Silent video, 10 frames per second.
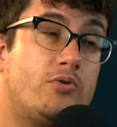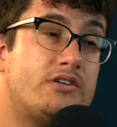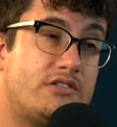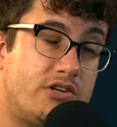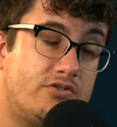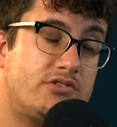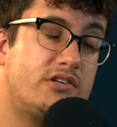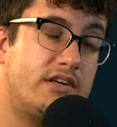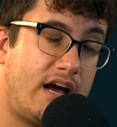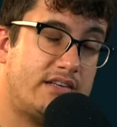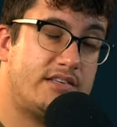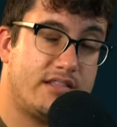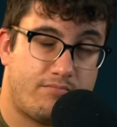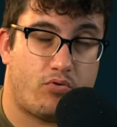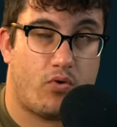no excuse to not see
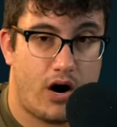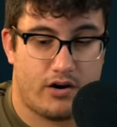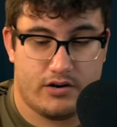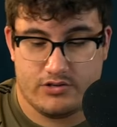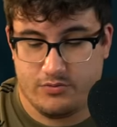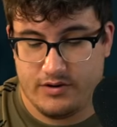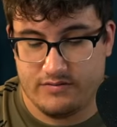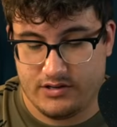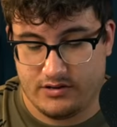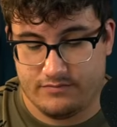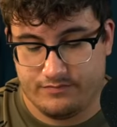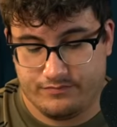the progress we've yeah. seen.